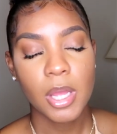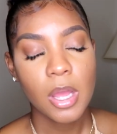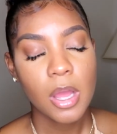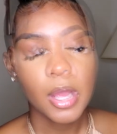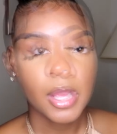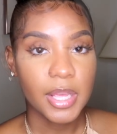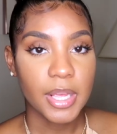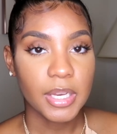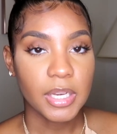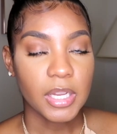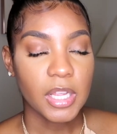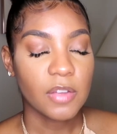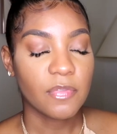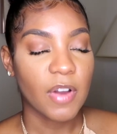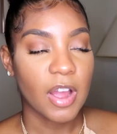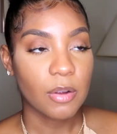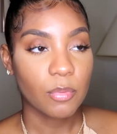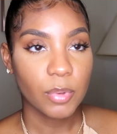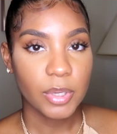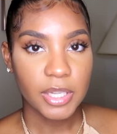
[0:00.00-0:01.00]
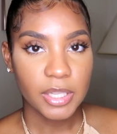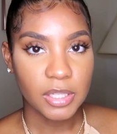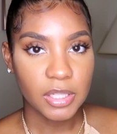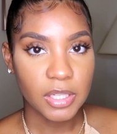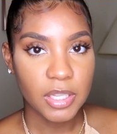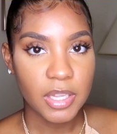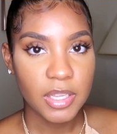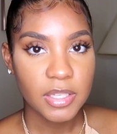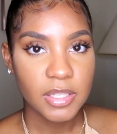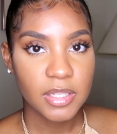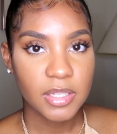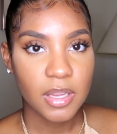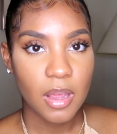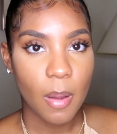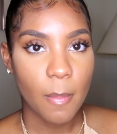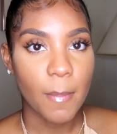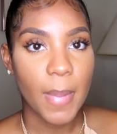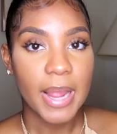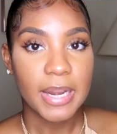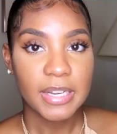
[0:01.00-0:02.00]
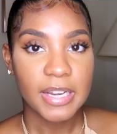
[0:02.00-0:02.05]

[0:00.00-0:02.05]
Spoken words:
But if I reenlist, my